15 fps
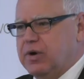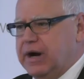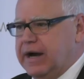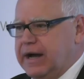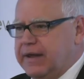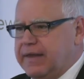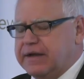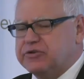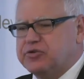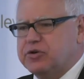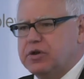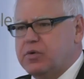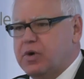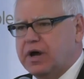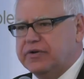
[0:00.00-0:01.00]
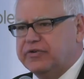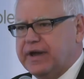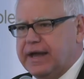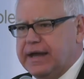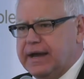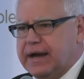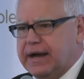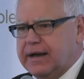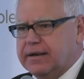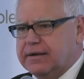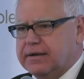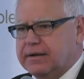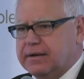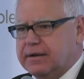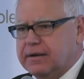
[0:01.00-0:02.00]
That truly was a
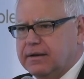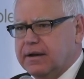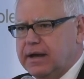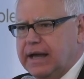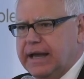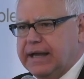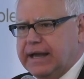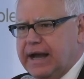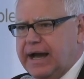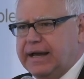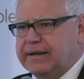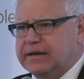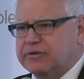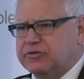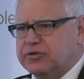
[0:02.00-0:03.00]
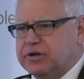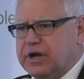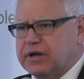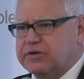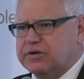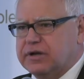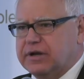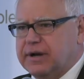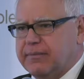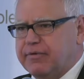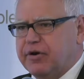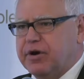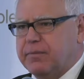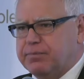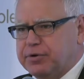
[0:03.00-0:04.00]
kind introduction, and I'm
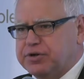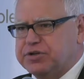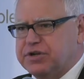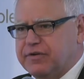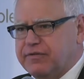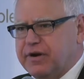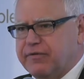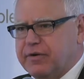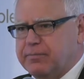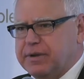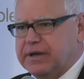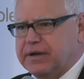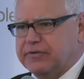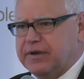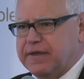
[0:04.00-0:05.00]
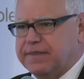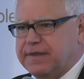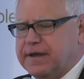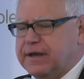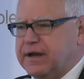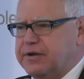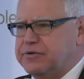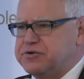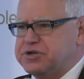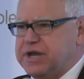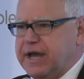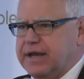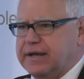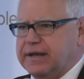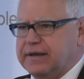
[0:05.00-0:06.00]
very appreciative of it because I think
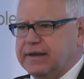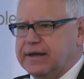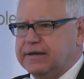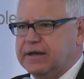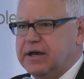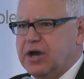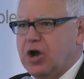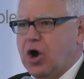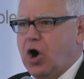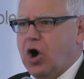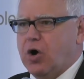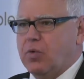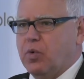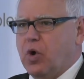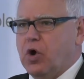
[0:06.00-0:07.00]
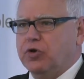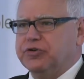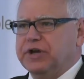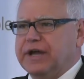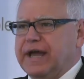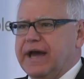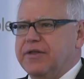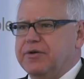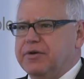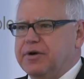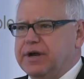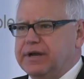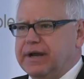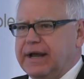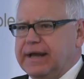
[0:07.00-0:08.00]
understanding that our role together
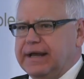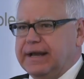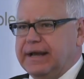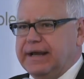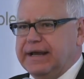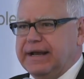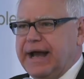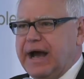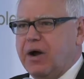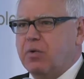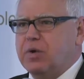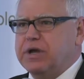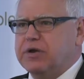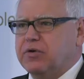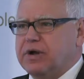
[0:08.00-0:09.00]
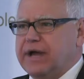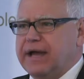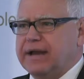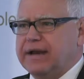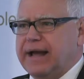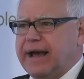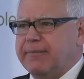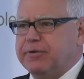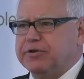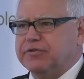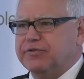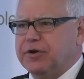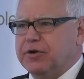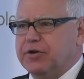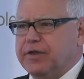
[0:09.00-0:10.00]
in how we create an
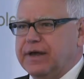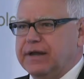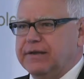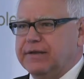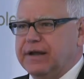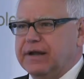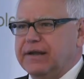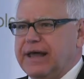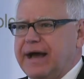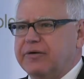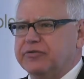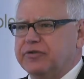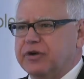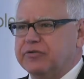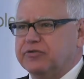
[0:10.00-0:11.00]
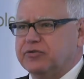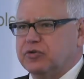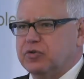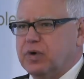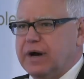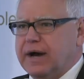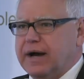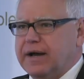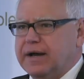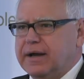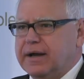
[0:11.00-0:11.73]
atmosphere that allows us to